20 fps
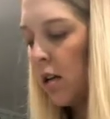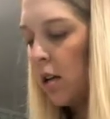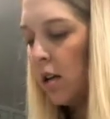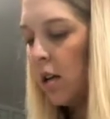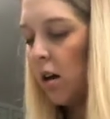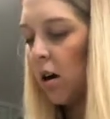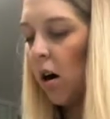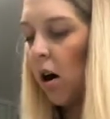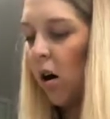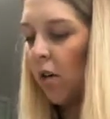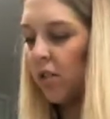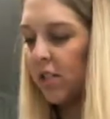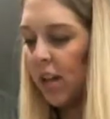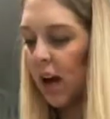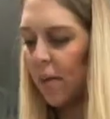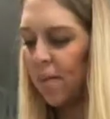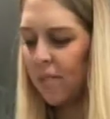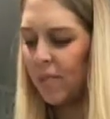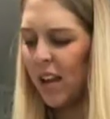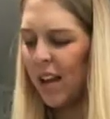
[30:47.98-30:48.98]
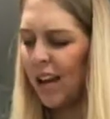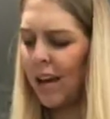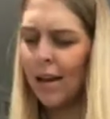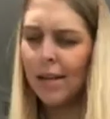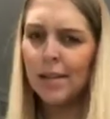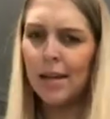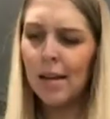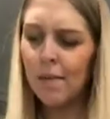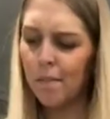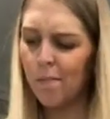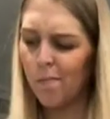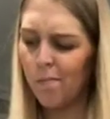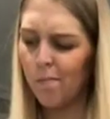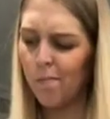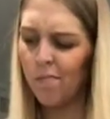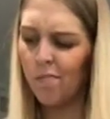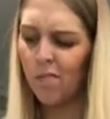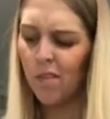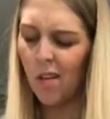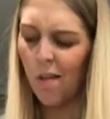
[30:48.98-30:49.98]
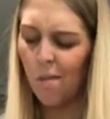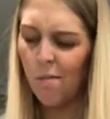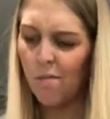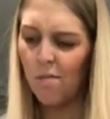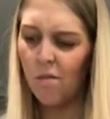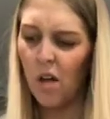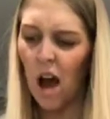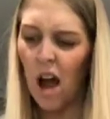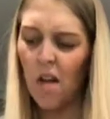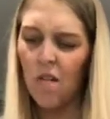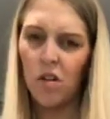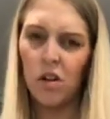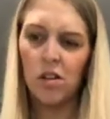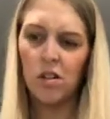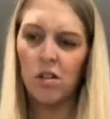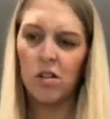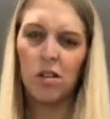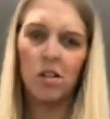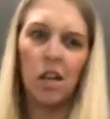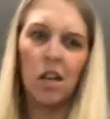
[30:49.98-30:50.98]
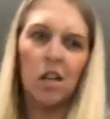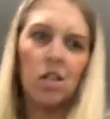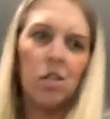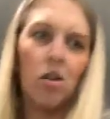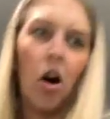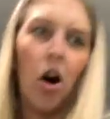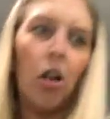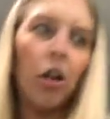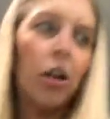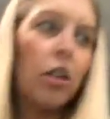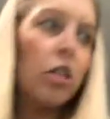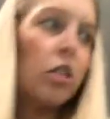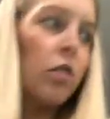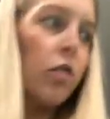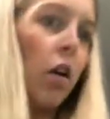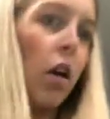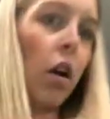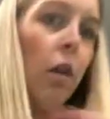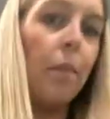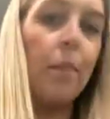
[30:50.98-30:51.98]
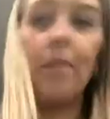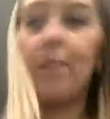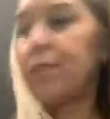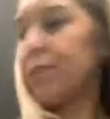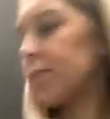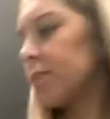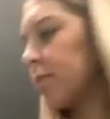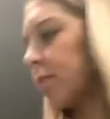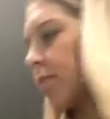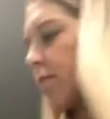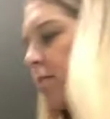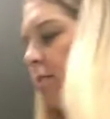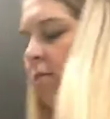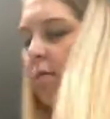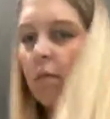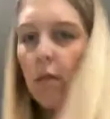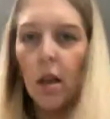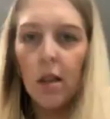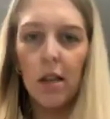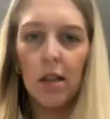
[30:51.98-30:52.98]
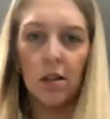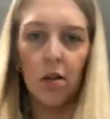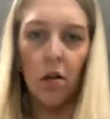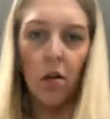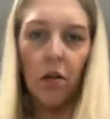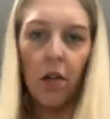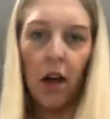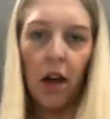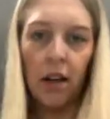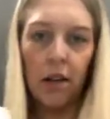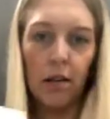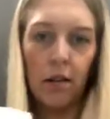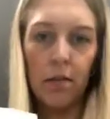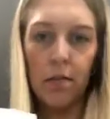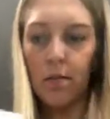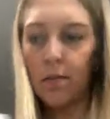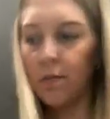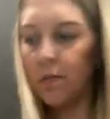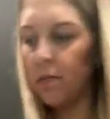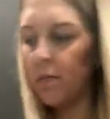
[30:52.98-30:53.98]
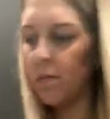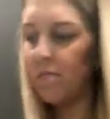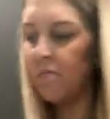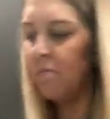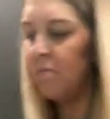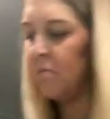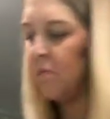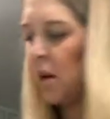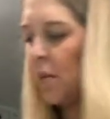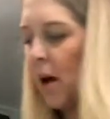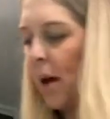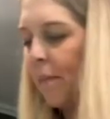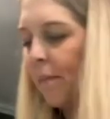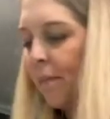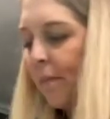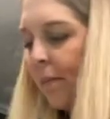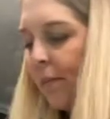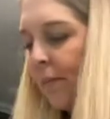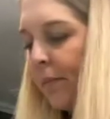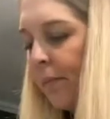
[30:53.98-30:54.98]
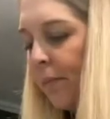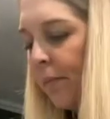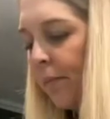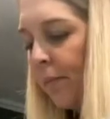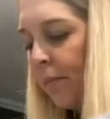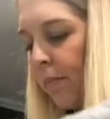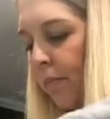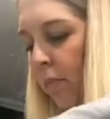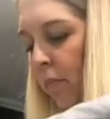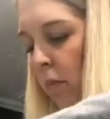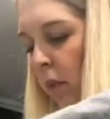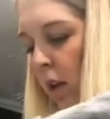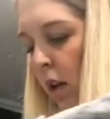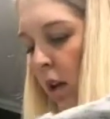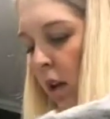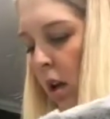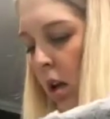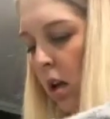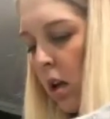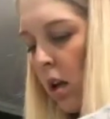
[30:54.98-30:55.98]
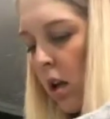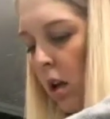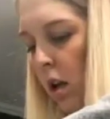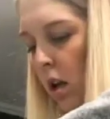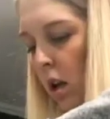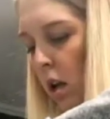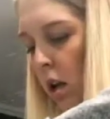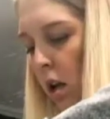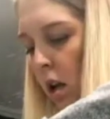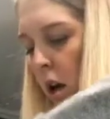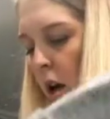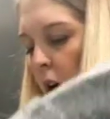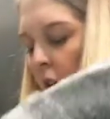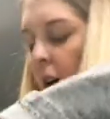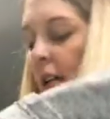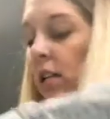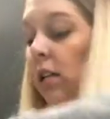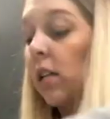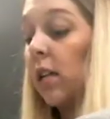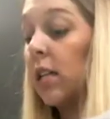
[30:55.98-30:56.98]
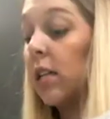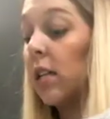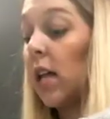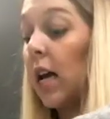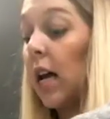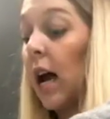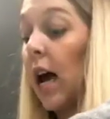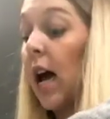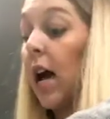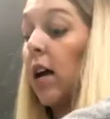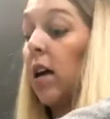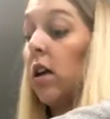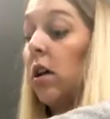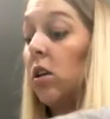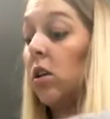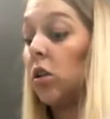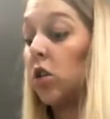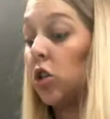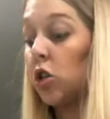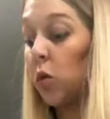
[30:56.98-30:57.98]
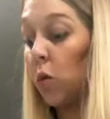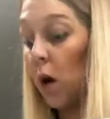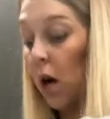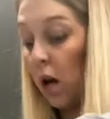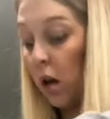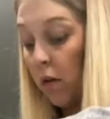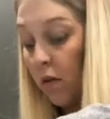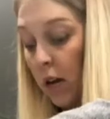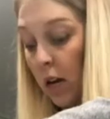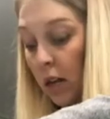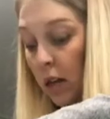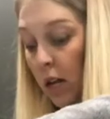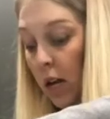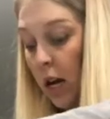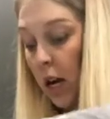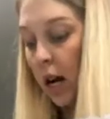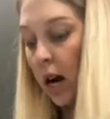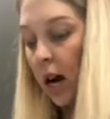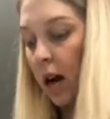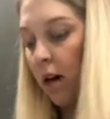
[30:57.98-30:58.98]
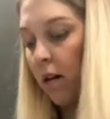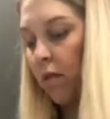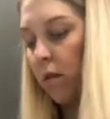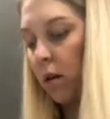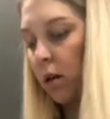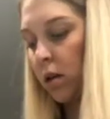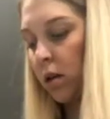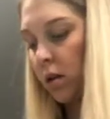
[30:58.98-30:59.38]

all the time. Again, it's like $5 or $6 for this whole thing. Not bad. Okay, so let's think. I had 12 in there. I have 1, 2,